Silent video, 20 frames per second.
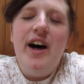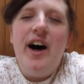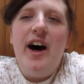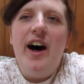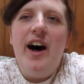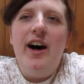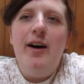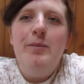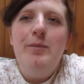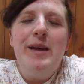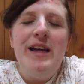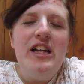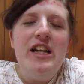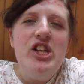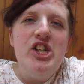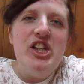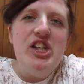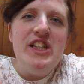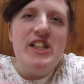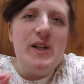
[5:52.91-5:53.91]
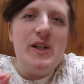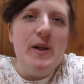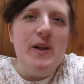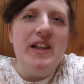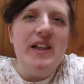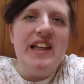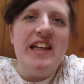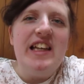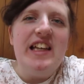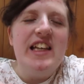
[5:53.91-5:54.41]
uh, meat and cheese
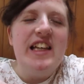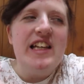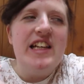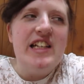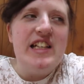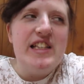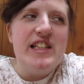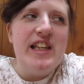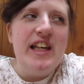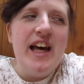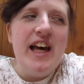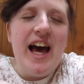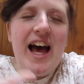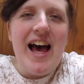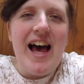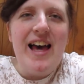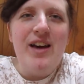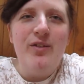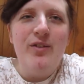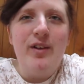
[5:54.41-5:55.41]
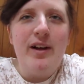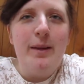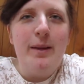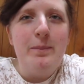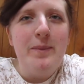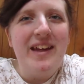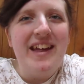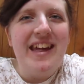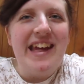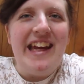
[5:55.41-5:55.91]
only because I am very
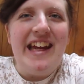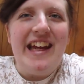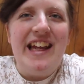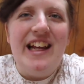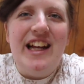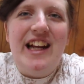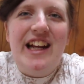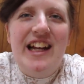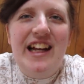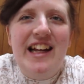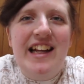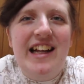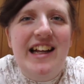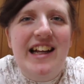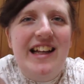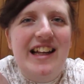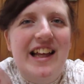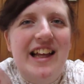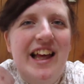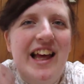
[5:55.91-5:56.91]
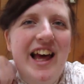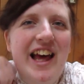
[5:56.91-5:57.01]
picky eater and